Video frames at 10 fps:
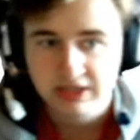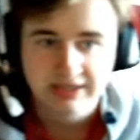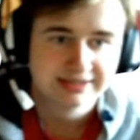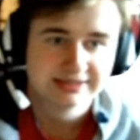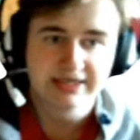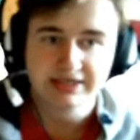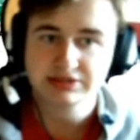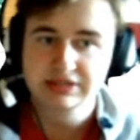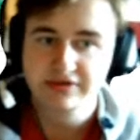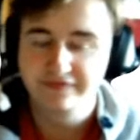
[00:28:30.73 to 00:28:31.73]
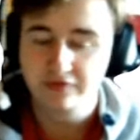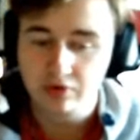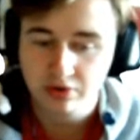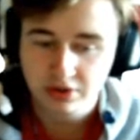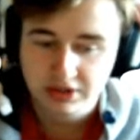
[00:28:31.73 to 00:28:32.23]
Second serve
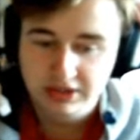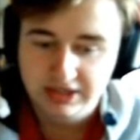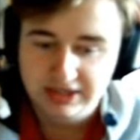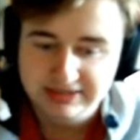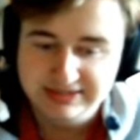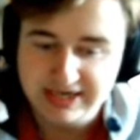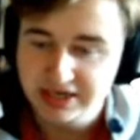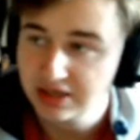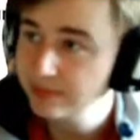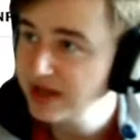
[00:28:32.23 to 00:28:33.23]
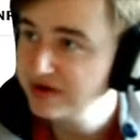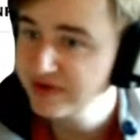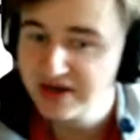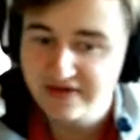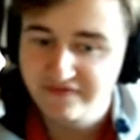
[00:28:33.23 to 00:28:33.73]
for Daniil
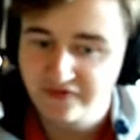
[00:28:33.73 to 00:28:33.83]
Medvedev.